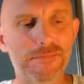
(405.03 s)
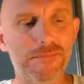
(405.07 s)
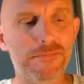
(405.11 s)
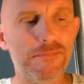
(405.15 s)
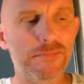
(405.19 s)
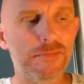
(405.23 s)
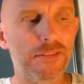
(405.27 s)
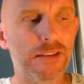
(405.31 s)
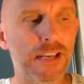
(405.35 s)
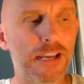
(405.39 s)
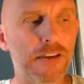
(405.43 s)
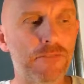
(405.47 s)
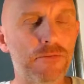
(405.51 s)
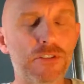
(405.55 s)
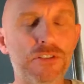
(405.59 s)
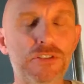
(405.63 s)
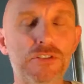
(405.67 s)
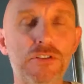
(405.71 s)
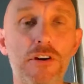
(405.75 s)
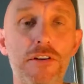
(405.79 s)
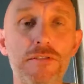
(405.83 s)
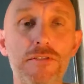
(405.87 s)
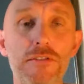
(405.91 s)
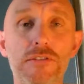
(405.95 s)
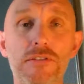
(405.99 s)
they have this
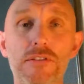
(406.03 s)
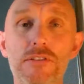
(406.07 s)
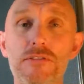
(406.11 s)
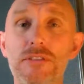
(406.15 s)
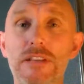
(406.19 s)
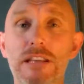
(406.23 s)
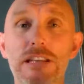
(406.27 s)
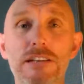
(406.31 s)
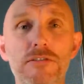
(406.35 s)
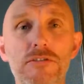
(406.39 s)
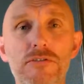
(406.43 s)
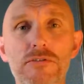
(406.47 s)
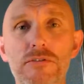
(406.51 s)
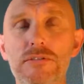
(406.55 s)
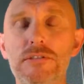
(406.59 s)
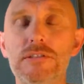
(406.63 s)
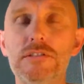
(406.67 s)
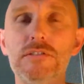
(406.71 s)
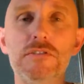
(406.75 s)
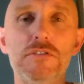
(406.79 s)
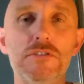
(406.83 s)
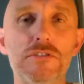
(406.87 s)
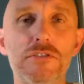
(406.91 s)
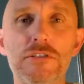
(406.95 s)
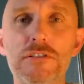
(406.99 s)
thought that there's angels
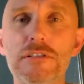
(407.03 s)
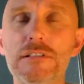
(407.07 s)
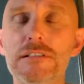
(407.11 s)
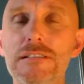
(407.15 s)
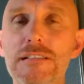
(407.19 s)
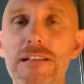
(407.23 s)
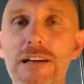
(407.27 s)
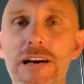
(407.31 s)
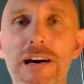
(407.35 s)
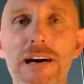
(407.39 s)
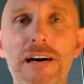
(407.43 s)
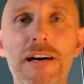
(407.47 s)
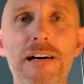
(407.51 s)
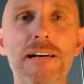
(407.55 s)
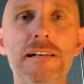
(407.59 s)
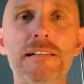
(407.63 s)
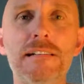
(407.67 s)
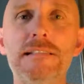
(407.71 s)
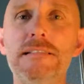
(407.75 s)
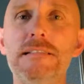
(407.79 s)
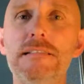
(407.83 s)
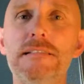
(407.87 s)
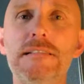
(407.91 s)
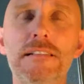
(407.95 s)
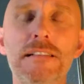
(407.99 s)
and good and
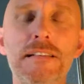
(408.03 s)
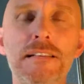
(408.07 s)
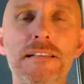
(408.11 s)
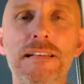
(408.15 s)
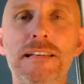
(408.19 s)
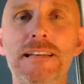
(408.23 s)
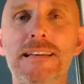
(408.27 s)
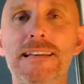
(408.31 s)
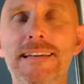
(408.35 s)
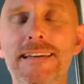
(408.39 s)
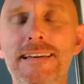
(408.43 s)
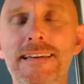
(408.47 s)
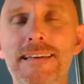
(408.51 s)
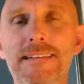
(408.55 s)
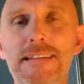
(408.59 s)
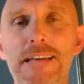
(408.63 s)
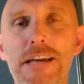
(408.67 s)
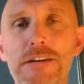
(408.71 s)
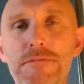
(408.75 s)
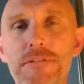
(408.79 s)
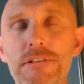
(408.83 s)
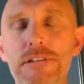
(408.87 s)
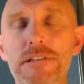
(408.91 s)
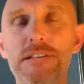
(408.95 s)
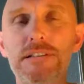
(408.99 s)
God and
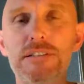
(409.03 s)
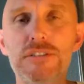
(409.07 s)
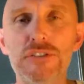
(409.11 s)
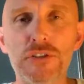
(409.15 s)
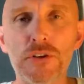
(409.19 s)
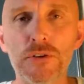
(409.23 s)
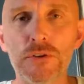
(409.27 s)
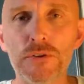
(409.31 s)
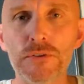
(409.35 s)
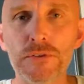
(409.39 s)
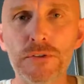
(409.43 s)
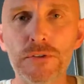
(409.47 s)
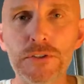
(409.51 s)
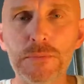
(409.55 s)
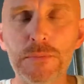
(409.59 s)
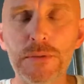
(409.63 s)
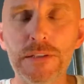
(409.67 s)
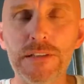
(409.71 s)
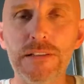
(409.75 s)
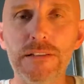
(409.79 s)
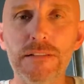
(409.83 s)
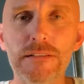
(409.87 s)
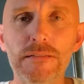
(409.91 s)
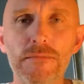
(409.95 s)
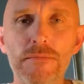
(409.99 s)
heavenly souls, but
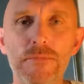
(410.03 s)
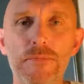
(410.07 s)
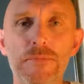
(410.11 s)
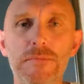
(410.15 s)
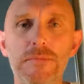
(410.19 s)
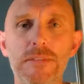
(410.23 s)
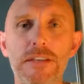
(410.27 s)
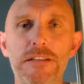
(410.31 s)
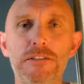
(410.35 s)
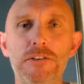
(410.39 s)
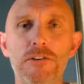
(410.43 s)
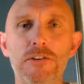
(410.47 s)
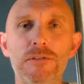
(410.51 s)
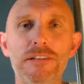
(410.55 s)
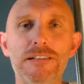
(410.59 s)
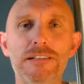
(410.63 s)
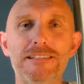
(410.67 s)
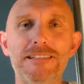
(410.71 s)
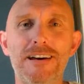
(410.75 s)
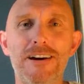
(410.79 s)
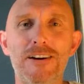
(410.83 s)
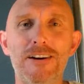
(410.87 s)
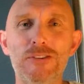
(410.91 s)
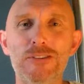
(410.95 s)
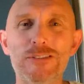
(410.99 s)
they don't
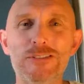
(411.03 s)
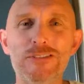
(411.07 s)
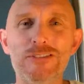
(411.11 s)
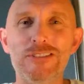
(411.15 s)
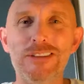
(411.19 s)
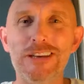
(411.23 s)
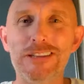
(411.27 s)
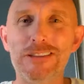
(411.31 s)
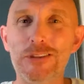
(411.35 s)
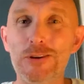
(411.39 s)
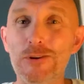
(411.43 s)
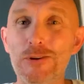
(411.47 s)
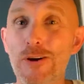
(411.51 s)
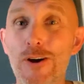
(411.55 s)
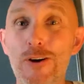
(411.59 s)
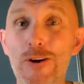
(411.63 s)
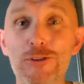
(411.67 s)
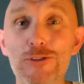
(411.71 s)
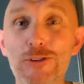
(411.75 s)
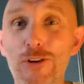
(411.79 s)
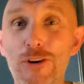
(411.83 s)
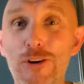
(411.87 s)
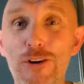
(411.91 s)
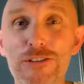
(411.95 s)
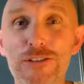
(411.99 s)
acknowledge that there are
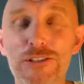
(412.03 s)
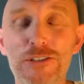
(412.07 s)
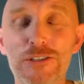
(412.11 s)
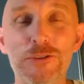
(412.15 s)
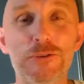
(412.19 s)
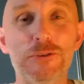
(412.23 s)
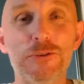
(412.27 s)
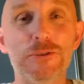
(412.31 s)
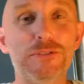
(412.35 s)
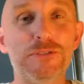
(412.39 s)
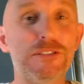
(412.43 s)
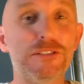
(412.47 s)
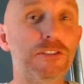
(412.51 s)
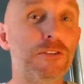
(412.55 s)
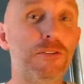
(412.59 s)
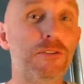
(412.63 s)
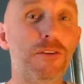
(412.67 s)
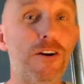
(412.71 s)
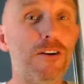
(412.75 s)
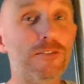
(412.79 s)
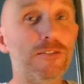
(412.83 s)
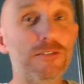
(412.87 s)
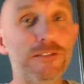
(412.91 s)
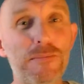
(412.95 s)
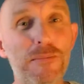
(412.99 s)
lost souls, that there
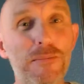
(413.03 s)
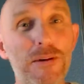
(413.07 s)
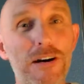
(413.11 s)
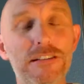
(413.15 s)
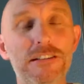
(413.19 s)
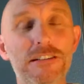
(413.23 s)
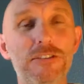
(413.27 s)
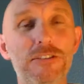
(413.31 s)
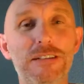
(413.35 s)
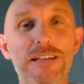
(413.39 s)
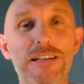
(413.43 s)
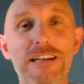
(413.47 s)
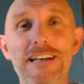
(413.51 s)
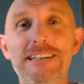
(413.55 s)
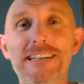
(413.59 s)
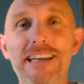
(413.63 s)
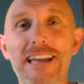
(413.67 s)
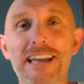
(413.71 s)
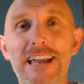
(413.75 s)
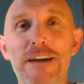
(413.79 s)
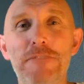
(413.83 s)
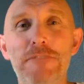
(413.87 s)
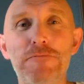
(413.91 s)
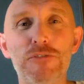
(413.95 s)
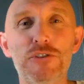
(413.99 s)
are demonic. You can't
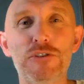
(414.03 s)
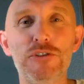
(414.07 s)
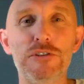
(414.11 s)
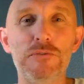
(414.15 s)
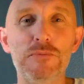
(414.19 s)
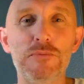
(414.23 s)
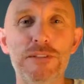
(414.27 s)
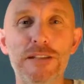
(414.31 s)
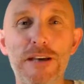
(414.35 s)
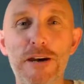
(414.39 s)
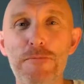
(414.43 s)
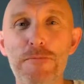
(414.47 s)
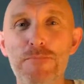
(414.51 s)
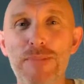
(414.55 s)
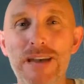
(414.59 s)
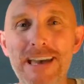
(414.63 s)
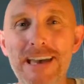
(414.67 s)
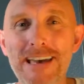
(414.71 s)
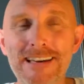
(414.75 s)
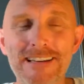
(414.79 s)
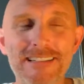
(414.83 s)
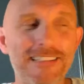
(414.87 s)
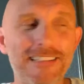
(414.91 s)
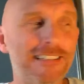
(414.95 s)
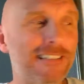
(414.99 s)
have good without
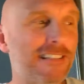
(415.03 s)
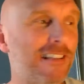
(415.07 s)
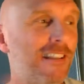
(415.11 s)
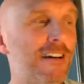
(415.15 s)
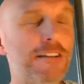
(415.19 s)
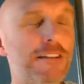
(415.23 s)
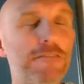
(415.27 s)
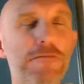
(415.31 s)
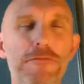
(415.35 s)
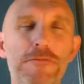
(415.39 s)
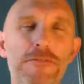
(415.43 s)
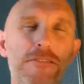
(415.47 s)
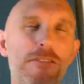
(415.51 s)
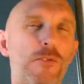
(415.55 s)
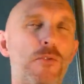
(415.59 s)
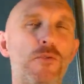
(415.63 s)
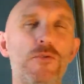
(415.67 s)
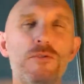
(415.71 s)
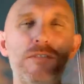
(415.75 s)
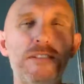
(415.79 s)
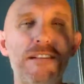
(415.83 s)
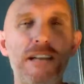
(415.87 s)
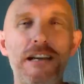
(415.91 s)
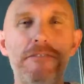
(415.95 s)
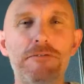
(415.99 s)
bad in life or
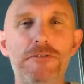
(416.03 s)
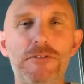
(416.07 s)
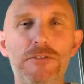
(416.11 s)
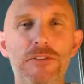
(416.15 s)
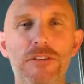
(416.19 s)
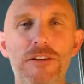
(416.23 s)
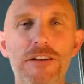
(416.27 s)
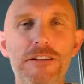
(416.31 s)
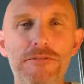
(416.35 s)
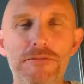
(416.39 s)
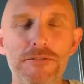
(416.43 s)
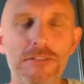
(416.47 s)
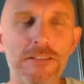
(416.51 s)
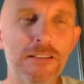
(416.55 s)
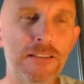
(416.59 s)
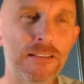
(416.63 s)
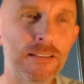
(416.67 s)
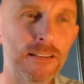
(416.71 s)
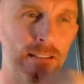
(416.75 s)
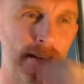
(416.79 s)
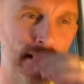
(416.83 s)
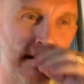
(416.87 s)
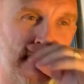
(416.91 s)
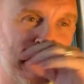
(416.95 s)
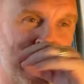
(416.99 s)
the afterlife.
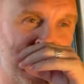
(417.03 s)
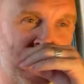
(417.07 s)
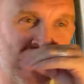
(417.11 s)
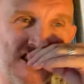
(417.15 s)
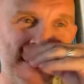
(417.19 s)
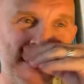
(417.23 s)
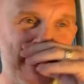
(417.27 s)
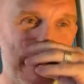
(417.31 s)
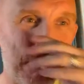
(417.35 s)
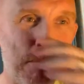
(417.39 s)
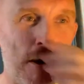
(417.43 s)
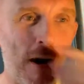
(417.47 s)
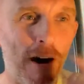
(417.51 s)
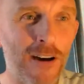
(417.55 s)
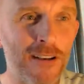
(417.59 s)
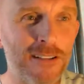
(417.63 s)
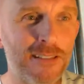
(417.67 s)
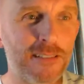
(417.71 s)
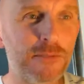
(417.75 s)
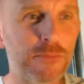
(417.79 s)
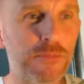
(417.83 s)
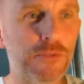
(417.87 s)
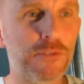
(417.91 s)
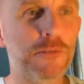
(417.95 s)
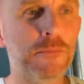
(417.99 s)
It's just not
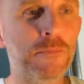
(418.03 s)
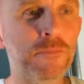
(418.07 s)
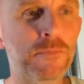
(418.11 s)
possible.